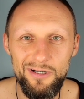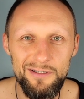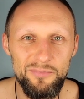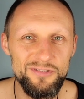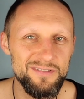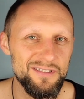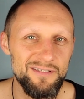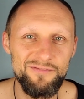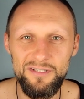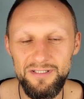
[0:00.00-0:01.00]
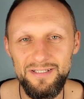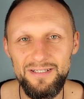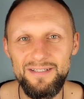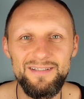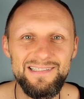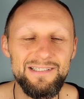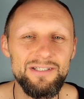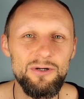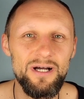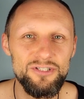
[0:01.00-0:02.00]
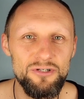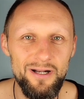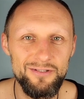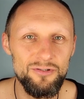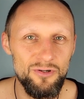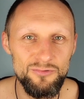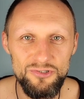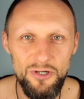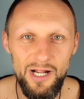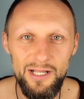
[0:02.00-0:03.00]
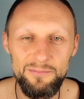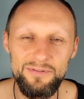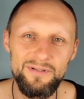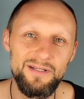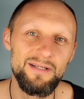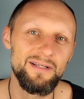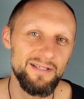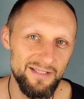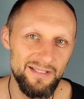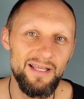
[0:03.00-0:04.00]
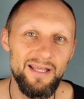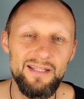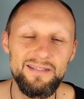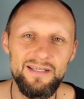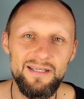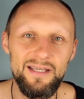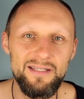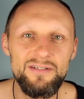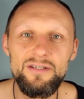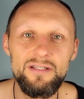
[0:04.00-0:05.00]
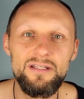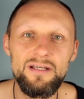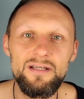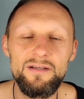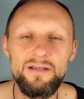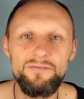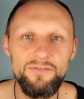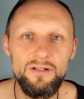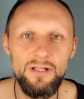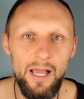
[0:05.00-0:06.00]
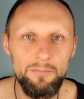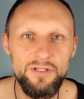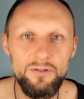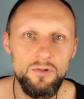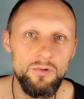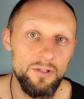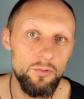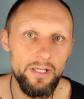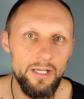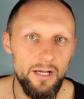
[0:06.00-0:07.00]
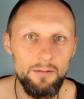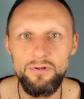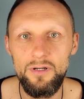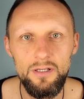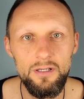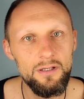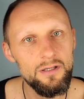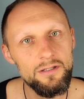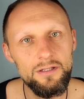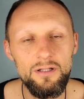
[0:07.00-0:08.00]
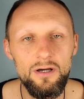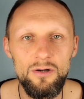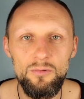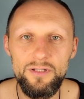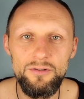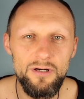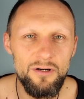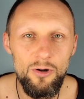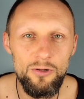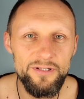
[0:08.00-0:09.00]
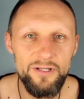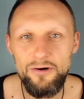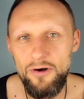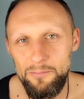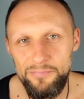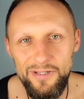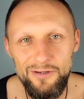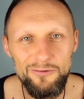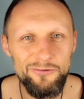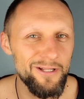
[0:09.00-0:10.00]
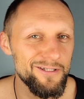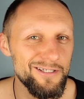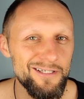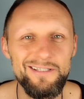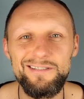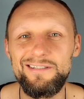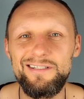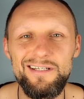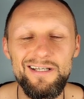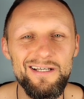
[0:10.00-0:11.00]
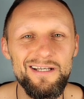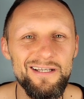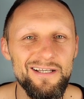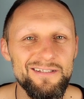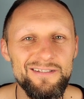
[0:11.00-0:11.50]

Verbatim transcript: positive. You're gonna, you know, attract your own tribe and, uh, and you're gonna feel happy. You don't wanna wake up, you know, when you're old and grumpy already and, uh, and,